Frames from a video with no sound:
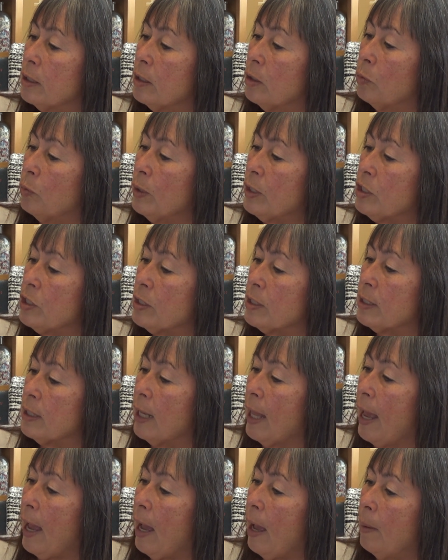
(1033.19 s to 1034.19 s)
the Witch's
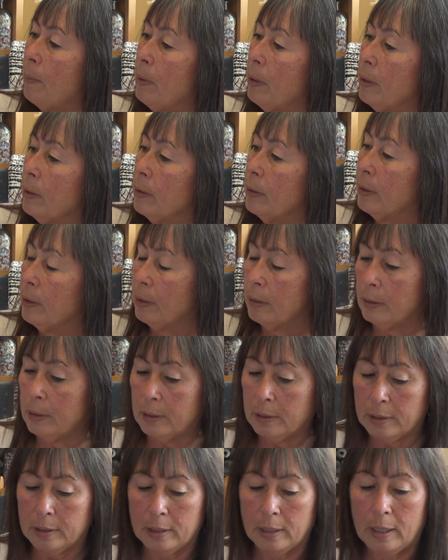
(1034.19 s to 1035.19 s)
Lab,
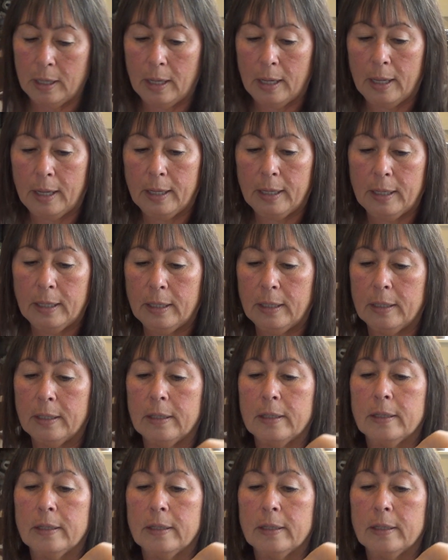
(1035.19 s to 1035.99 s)
I